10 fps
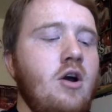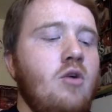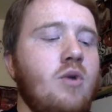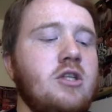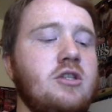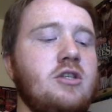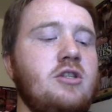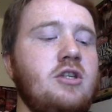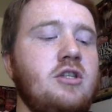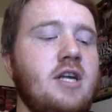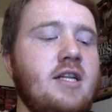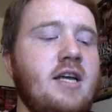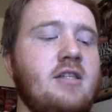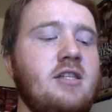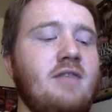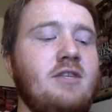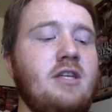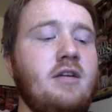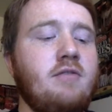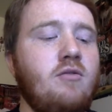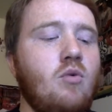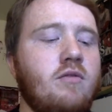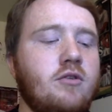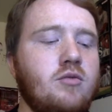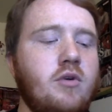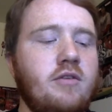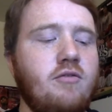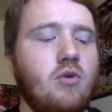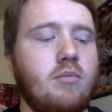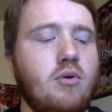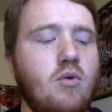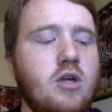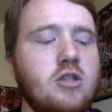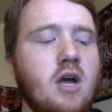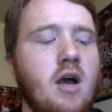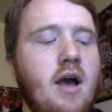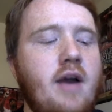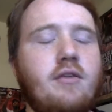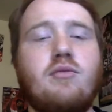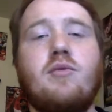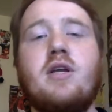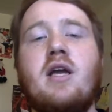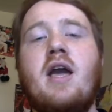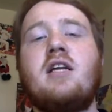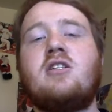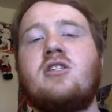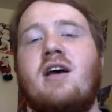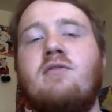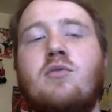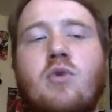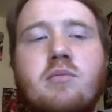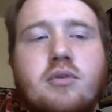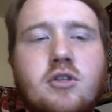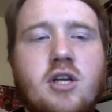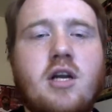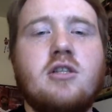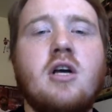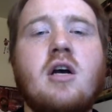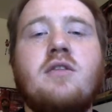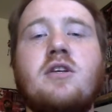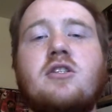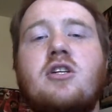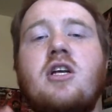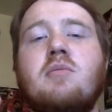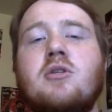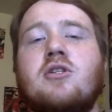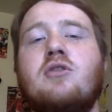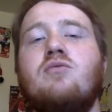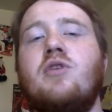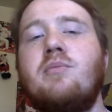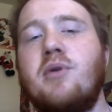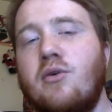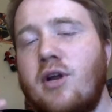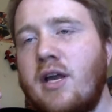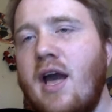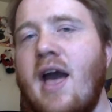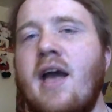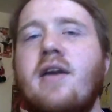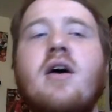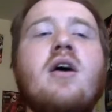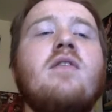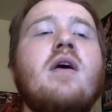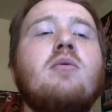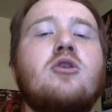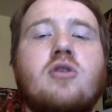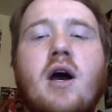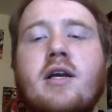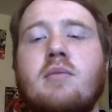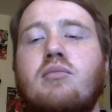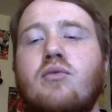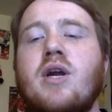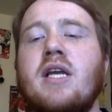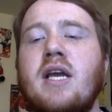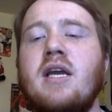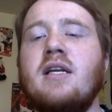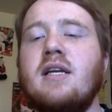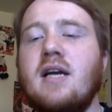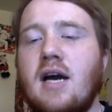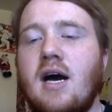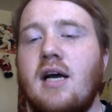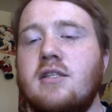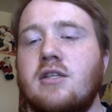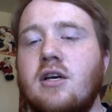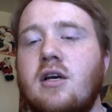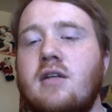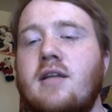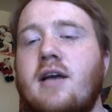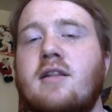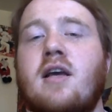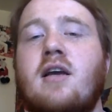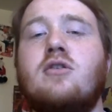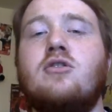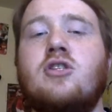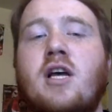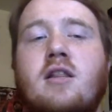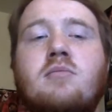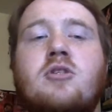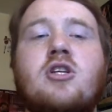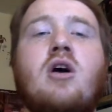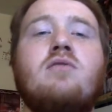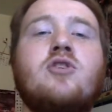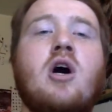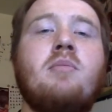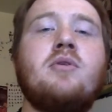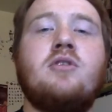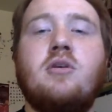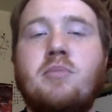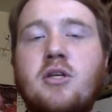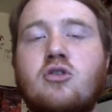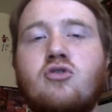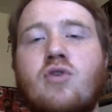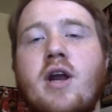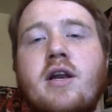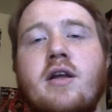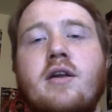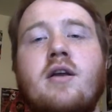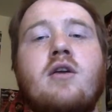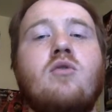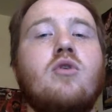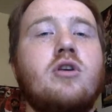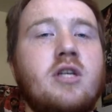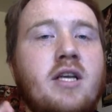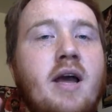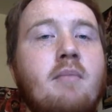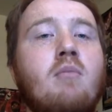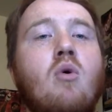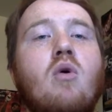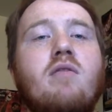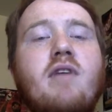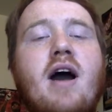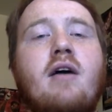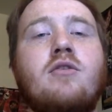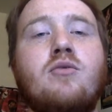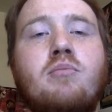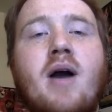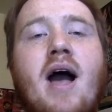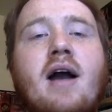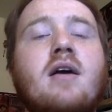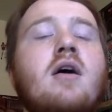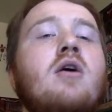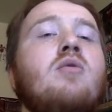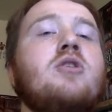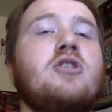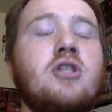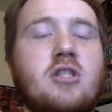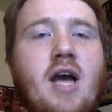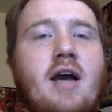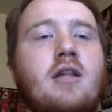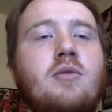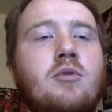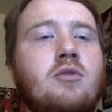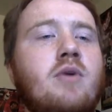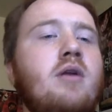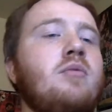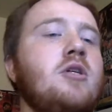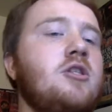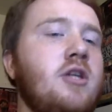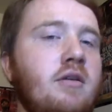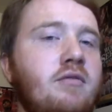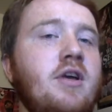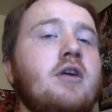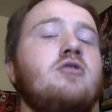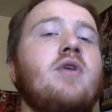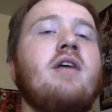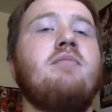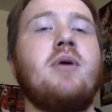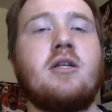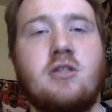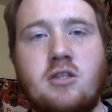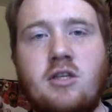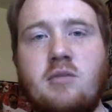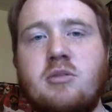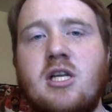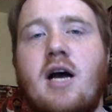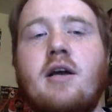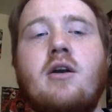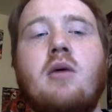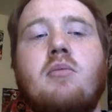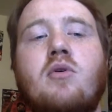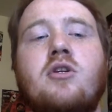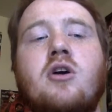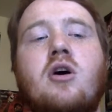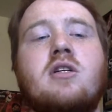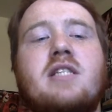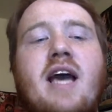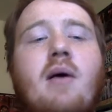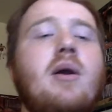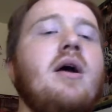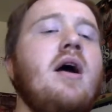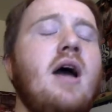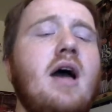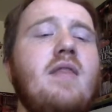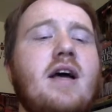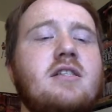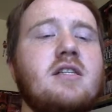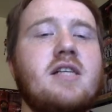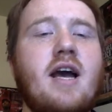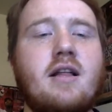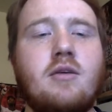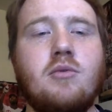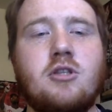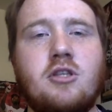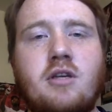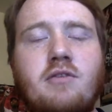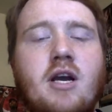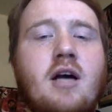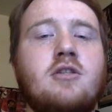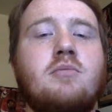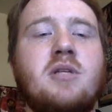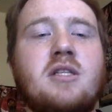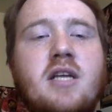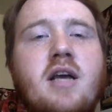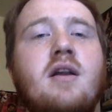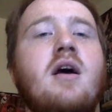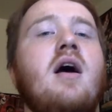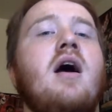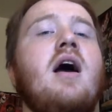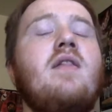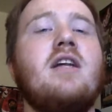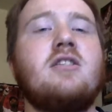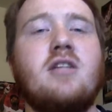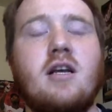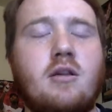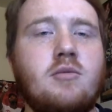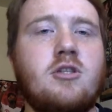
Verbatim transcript: wins this season, at 10-17-4 for 24 points, and a 3.87 win percentage. This team is in rebuilding, and they were trying to bring in guys that then could set themselves up to be traded in order to get more value back, which is exactly what the Red Wings need via draft picks to keep stocking up on young talent. And that's exactly what Stevie Yzerman did, and that's exactly what